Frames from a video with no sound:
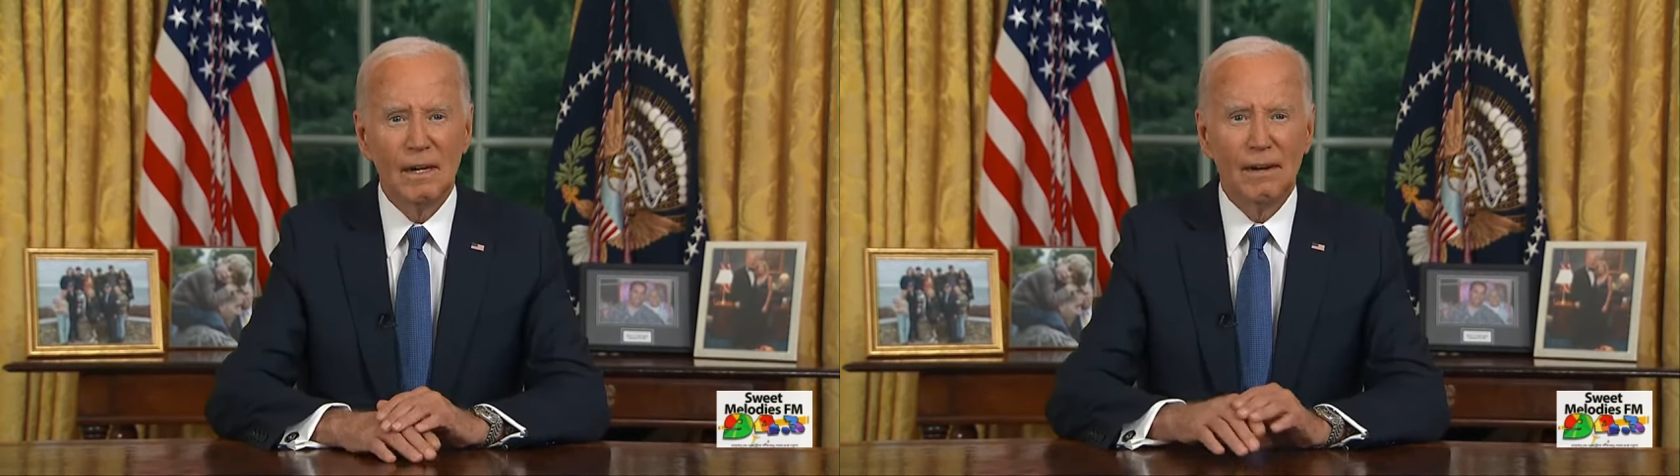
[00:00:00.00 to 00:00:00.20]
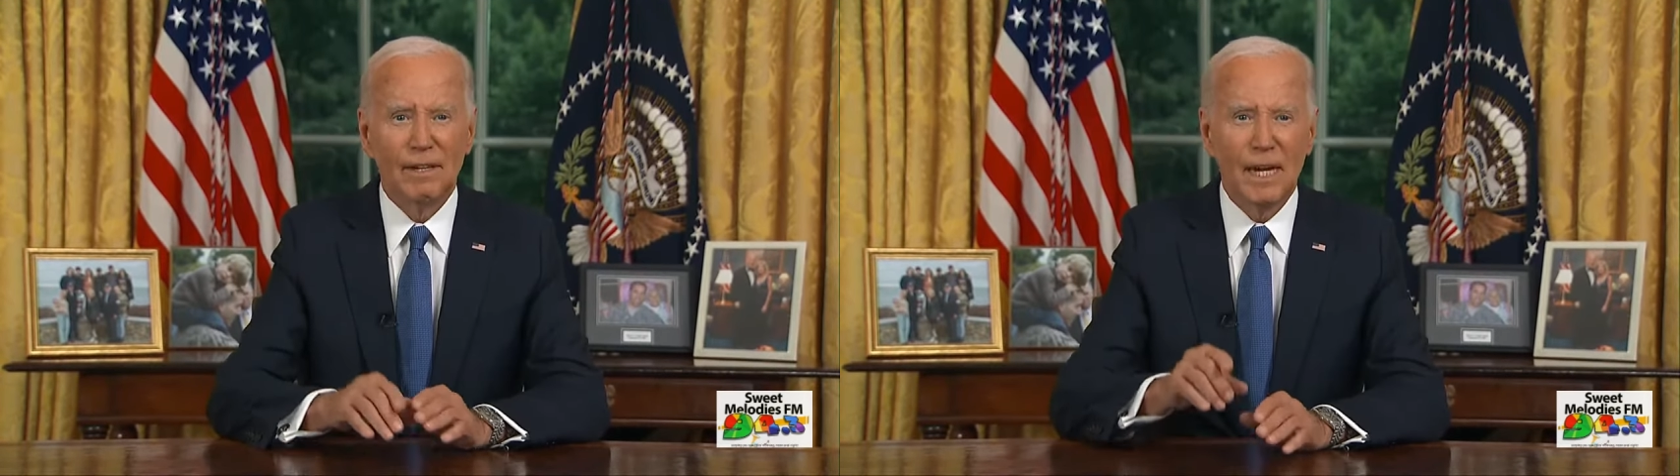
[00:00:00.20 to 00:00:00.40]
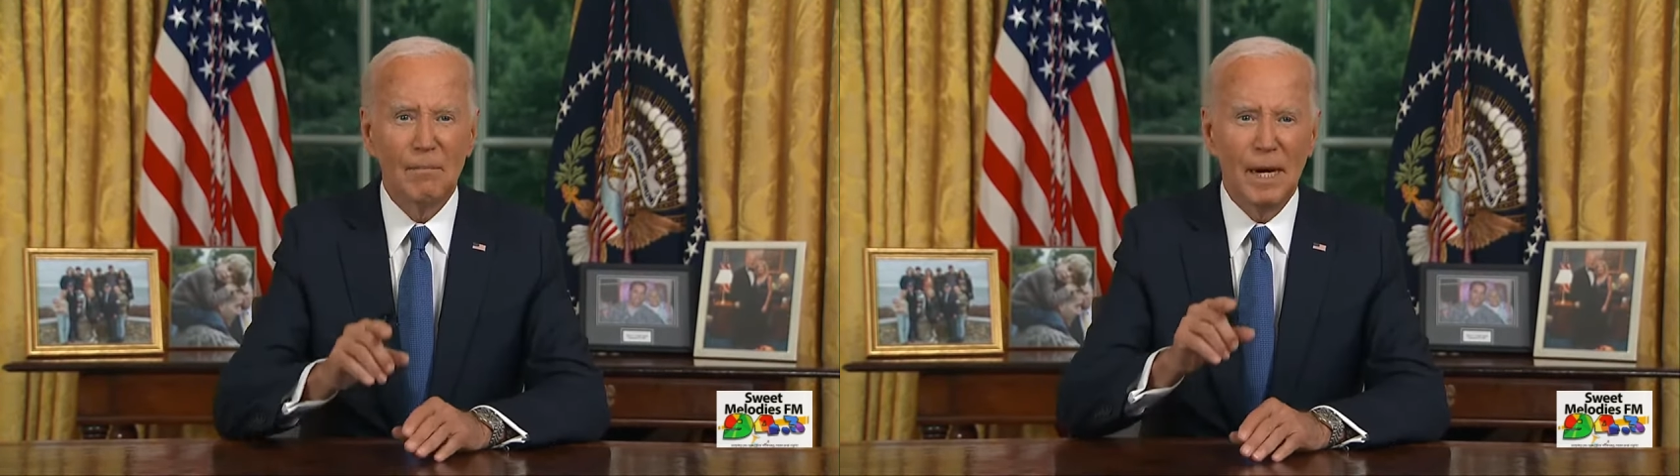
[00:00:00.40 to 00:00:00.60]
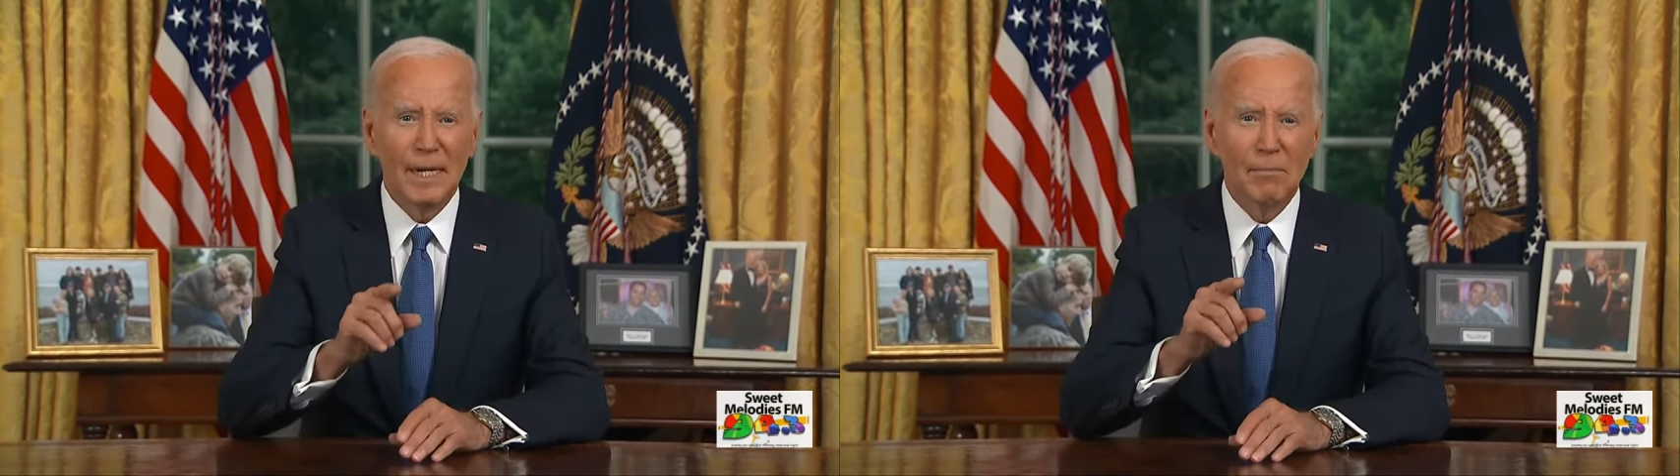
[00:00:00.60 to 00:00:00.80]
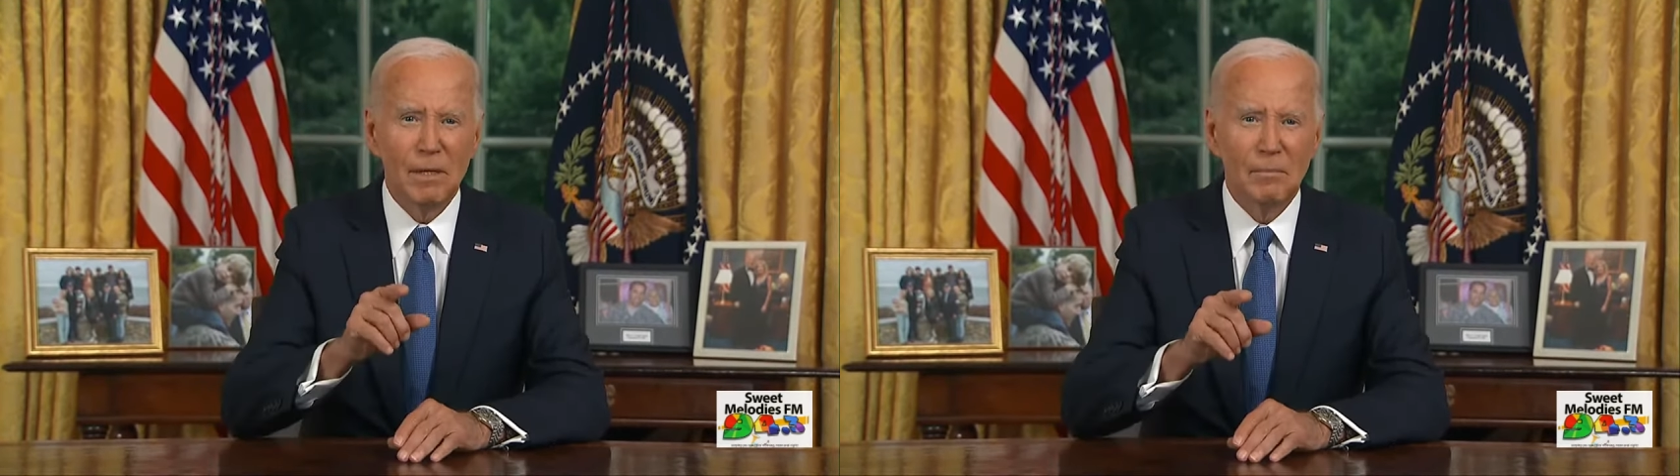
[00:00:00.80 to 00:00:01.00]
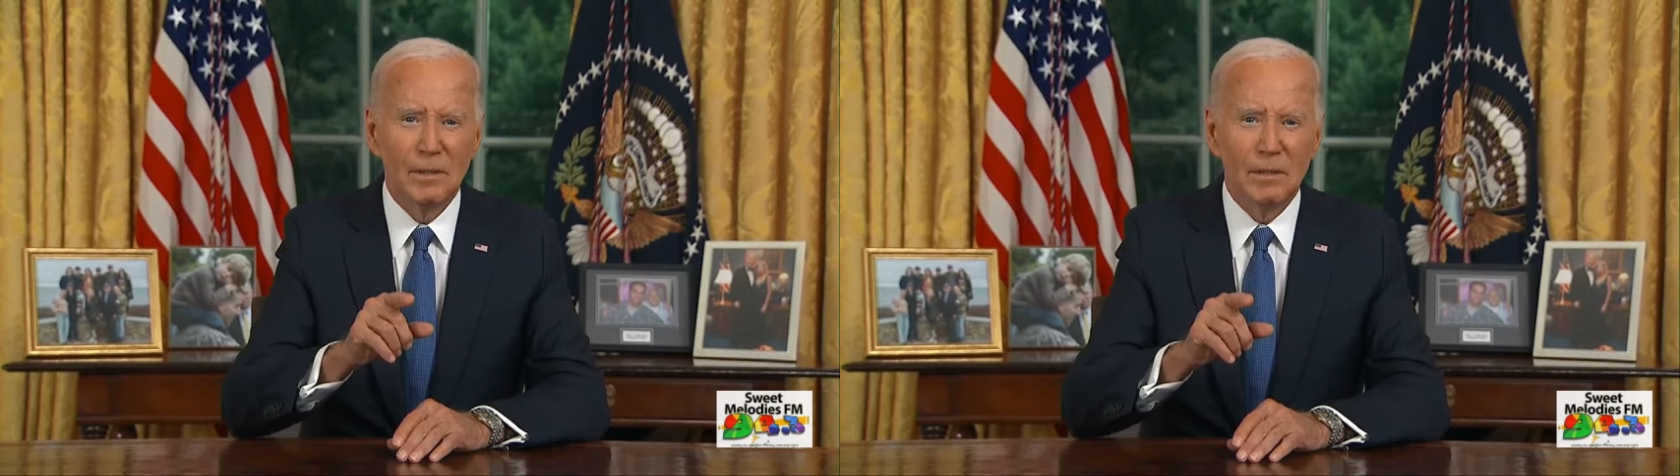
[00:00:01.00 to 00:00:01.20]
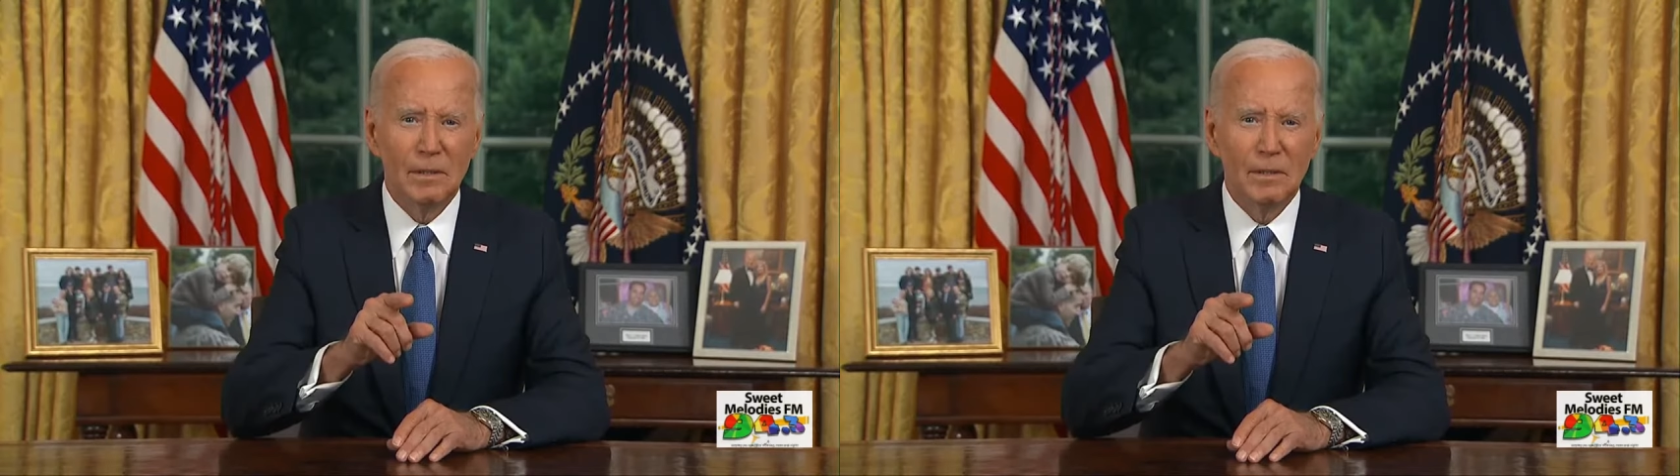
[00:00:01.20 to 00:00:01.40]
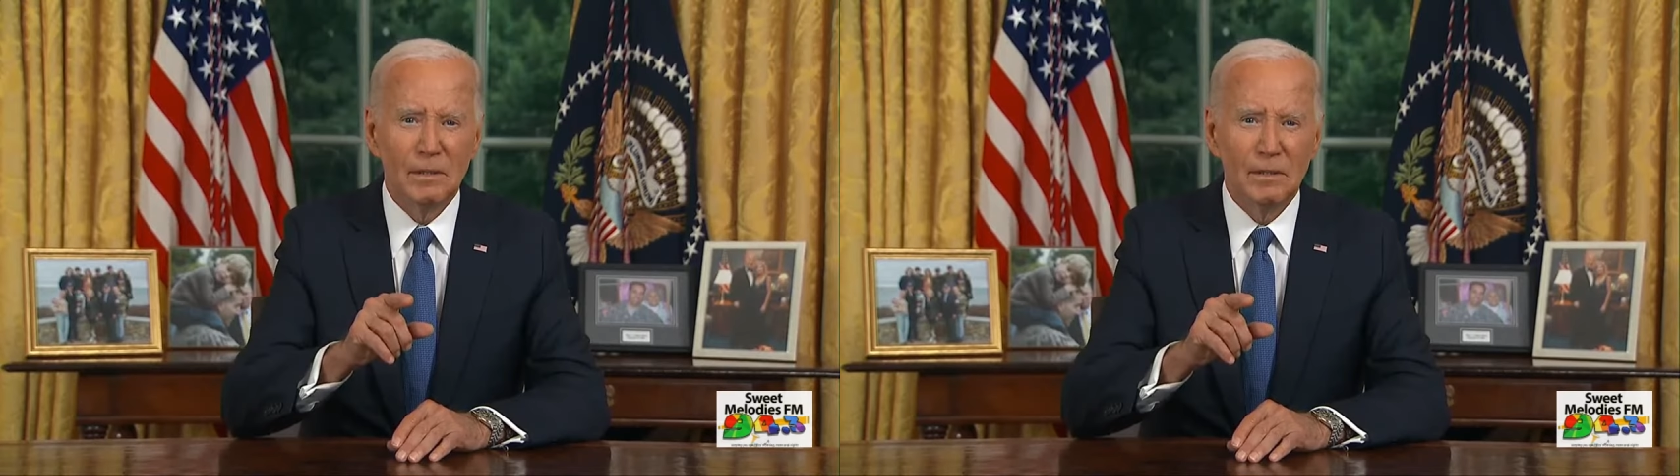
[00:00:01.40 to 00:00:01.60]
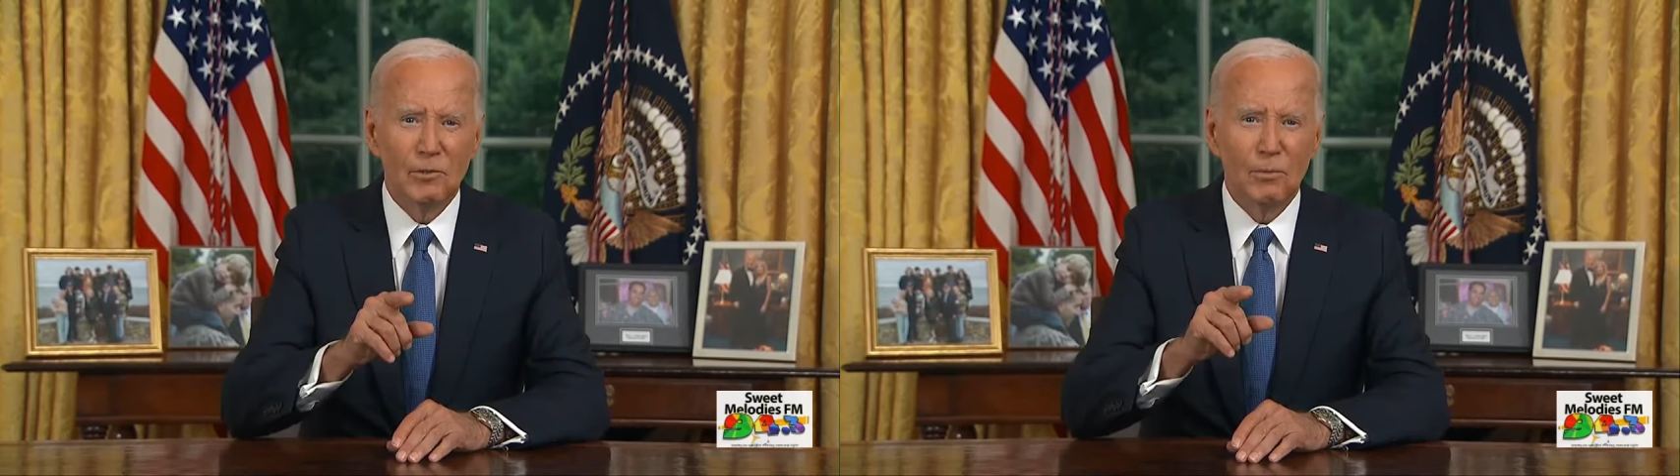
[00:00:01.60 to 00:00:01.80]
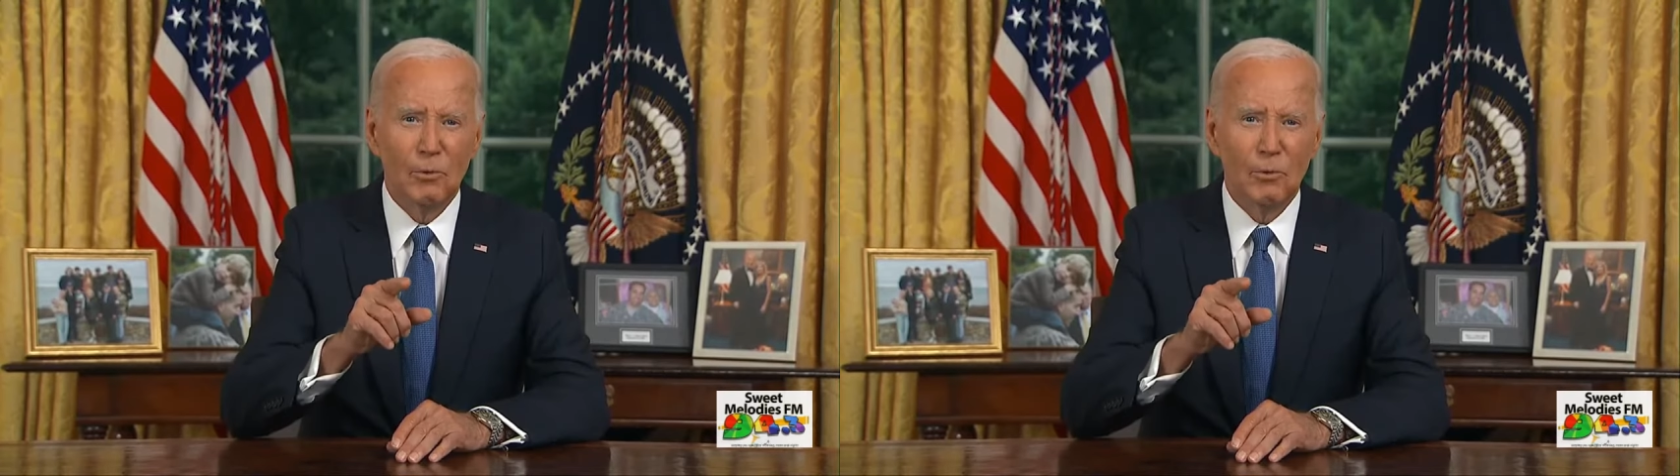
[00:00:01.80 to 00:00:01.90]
I've kept my commitment to